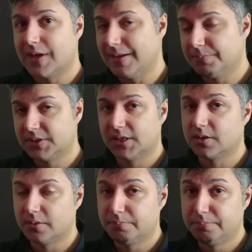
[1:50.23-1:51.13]
a
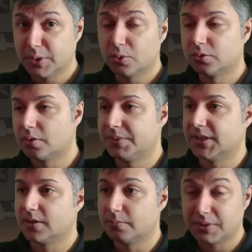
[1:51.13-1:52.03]
particular build or a
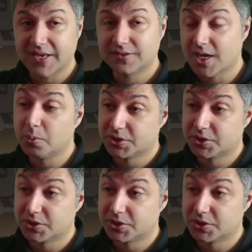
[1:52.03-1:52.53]
particular playstyle,